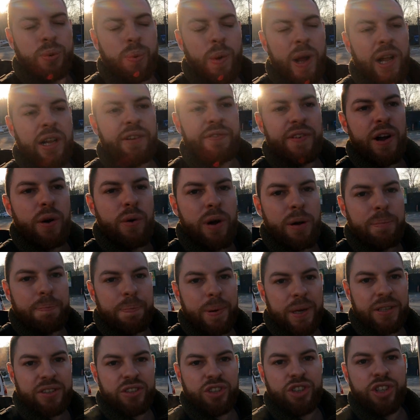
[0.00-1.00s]
12-hour
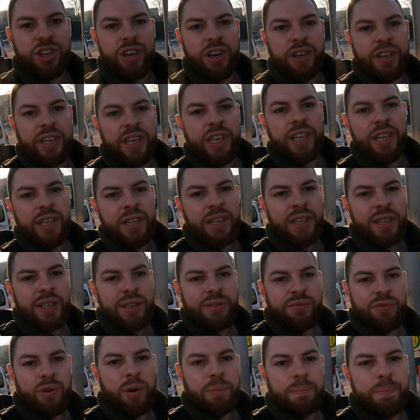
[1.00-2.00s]
bus journey
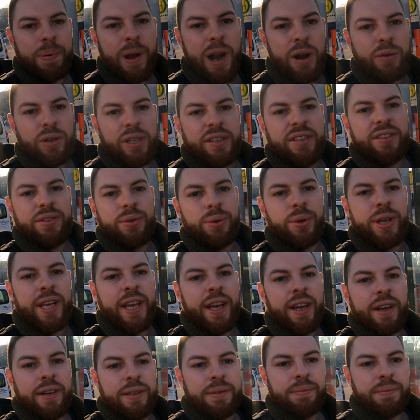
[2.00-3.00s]
from Paris to here.